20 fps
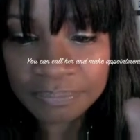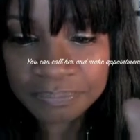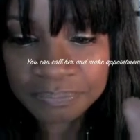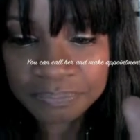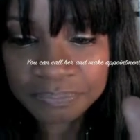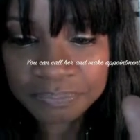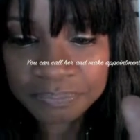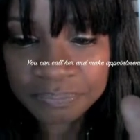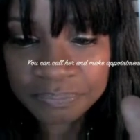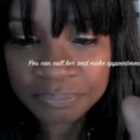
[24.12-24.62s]

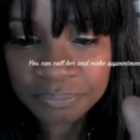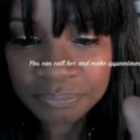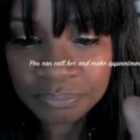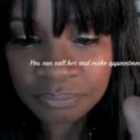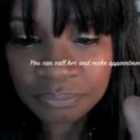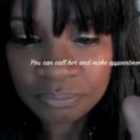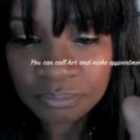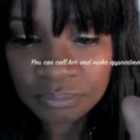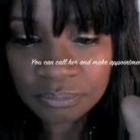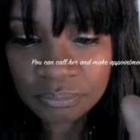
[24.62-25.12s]

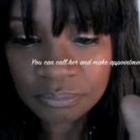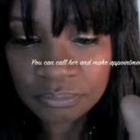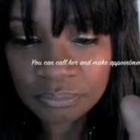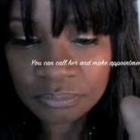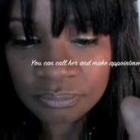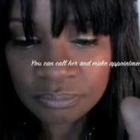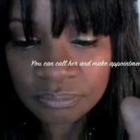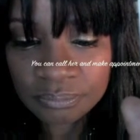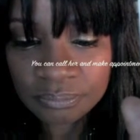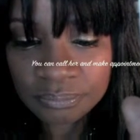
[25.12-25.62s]

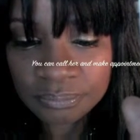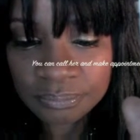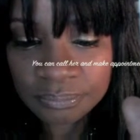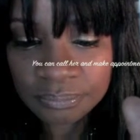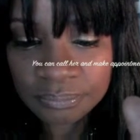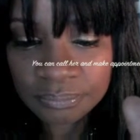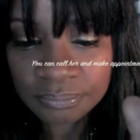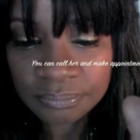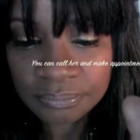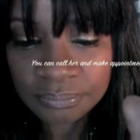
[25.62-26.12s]

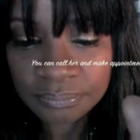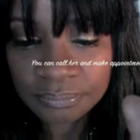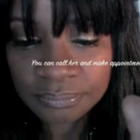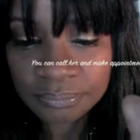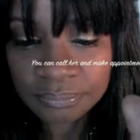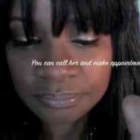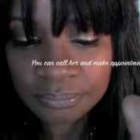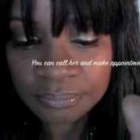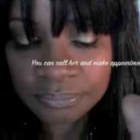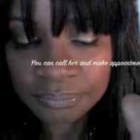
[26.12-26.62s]

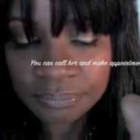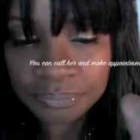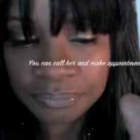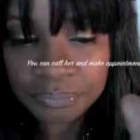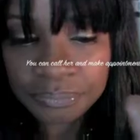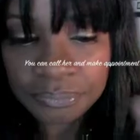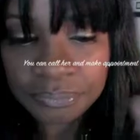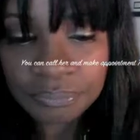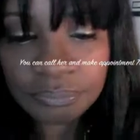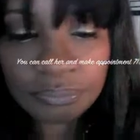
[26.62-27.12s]

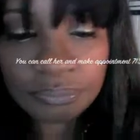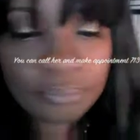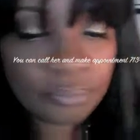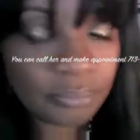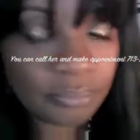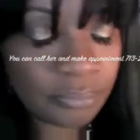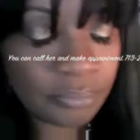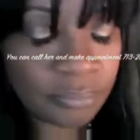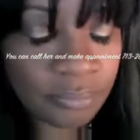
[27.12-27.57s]
[no speech]